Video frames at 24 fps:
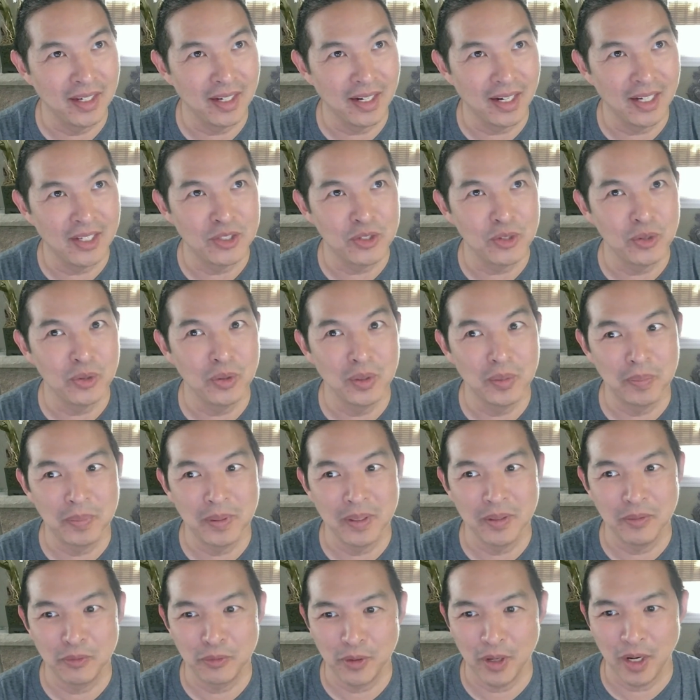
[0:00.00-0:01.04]
I do
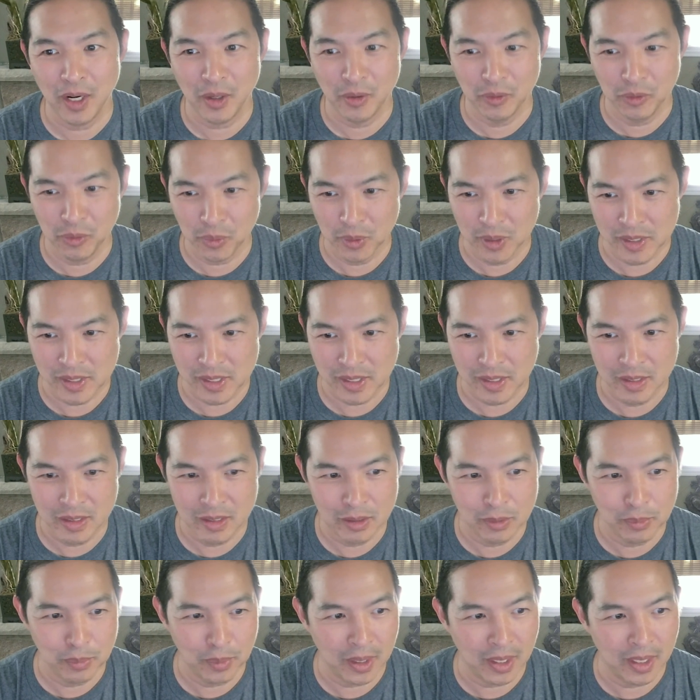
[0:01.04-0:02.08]
it for health
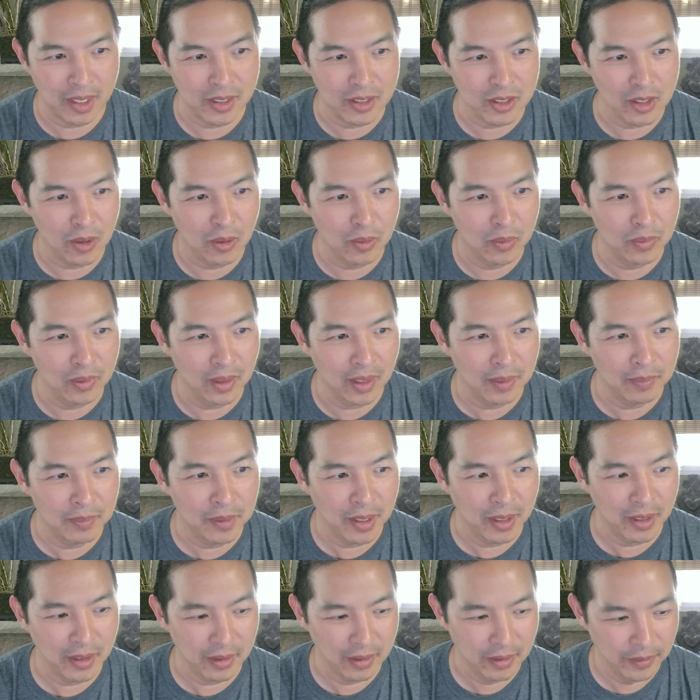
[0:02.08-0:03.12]
reasons, but I'm
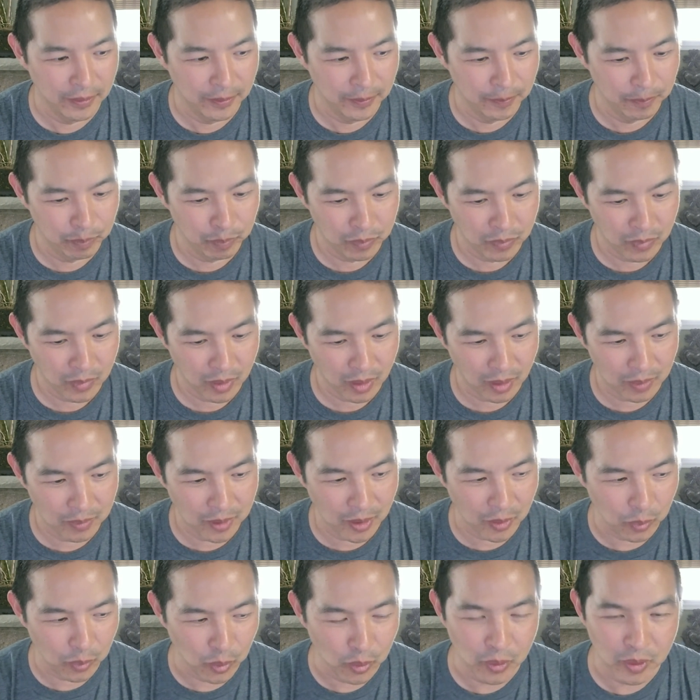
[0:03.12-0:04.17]

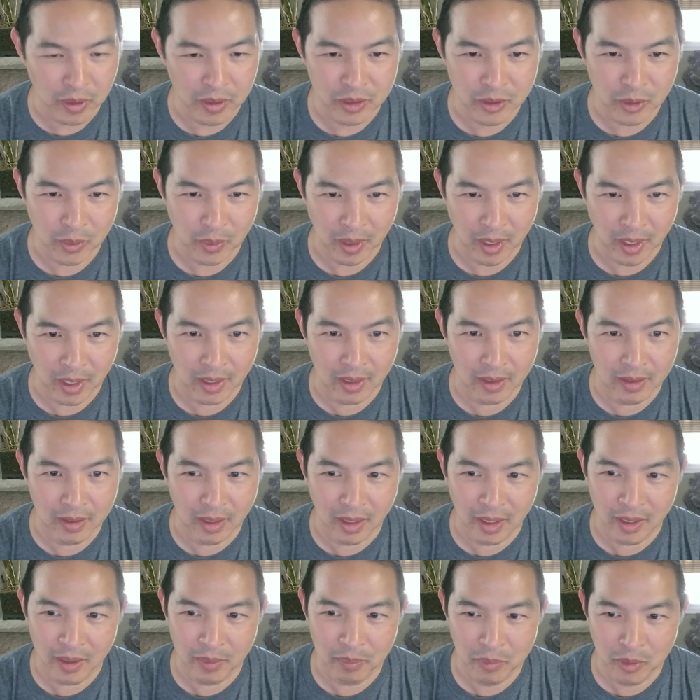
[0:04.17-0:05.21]
not rooted to it.
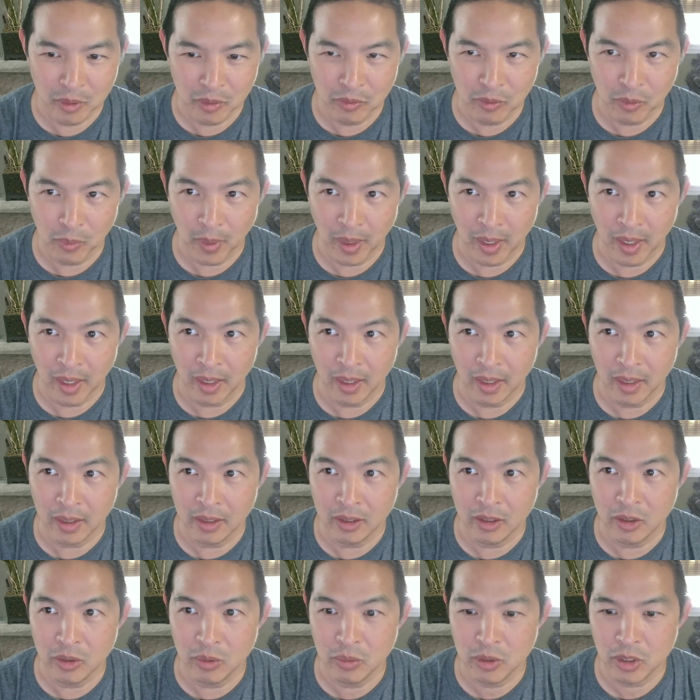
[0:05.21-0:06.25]
I can move away. And
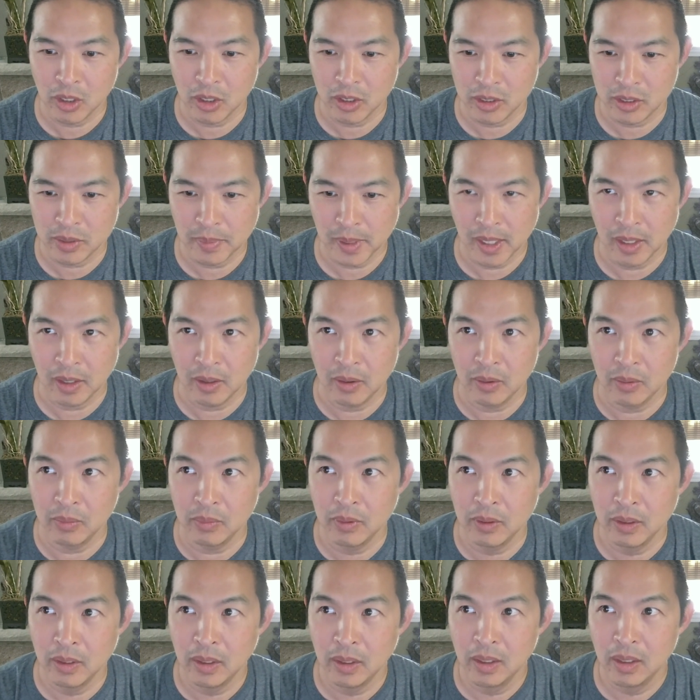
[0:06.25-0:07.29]
you talked about
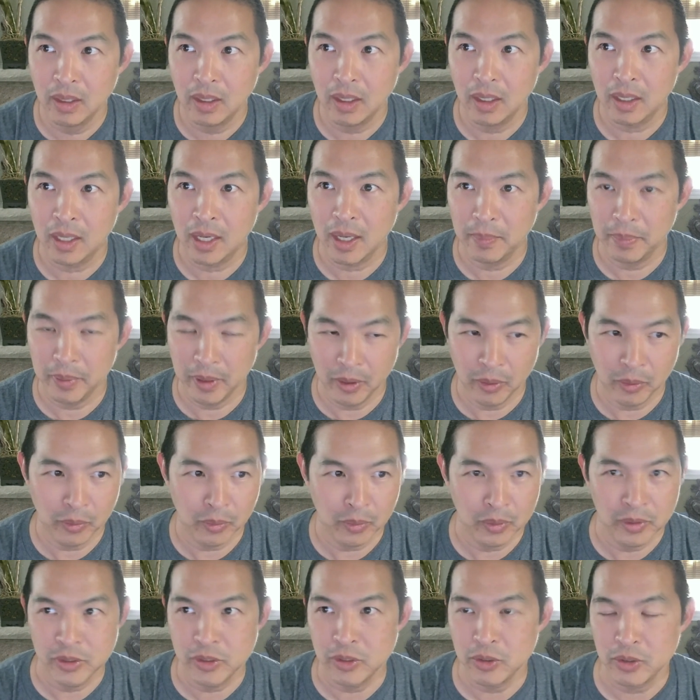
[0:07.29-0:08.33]
a couple other
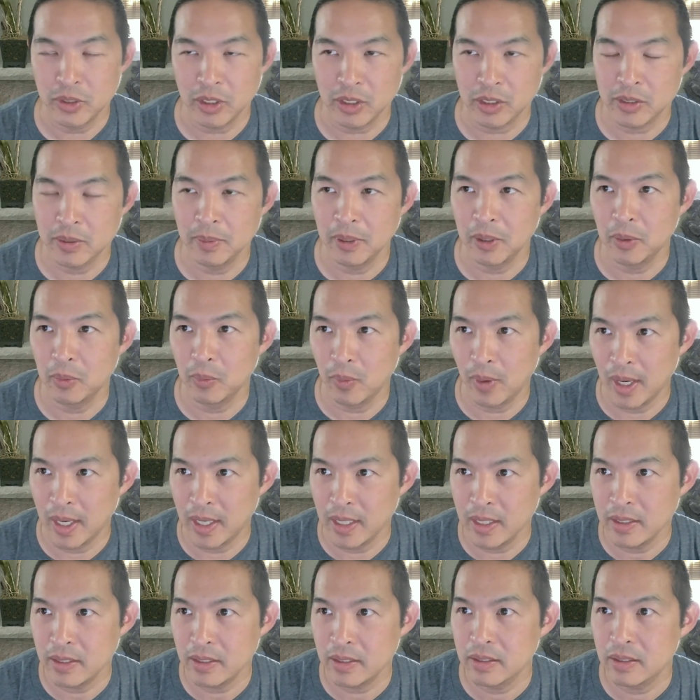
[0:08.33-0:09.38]
ones. You talked about
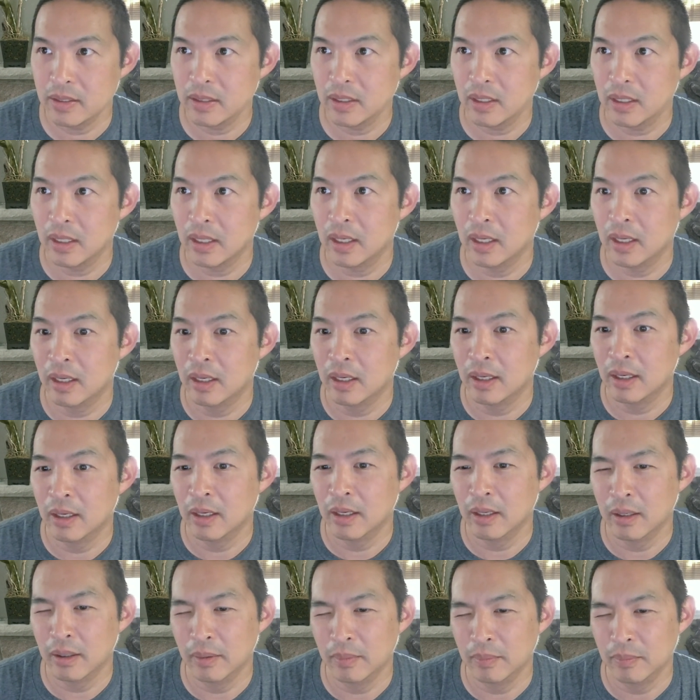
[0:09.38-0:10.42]
rice.
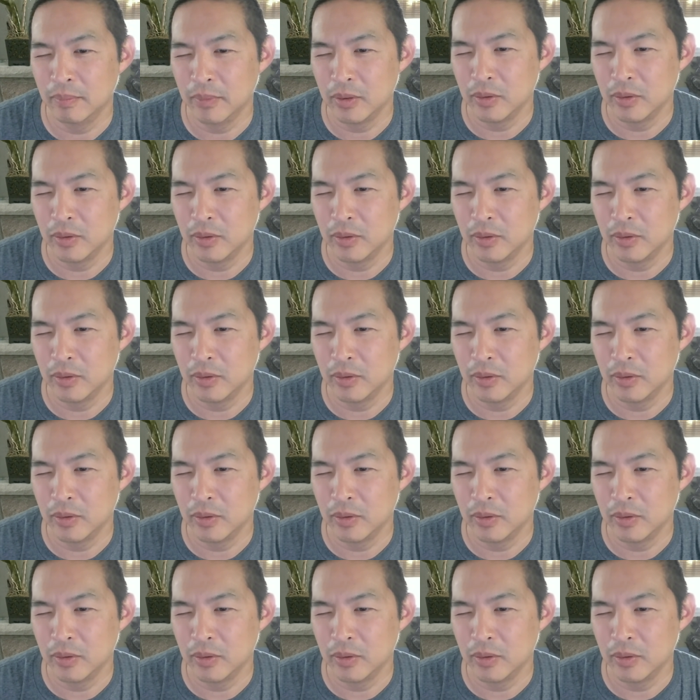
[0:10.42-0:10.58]
You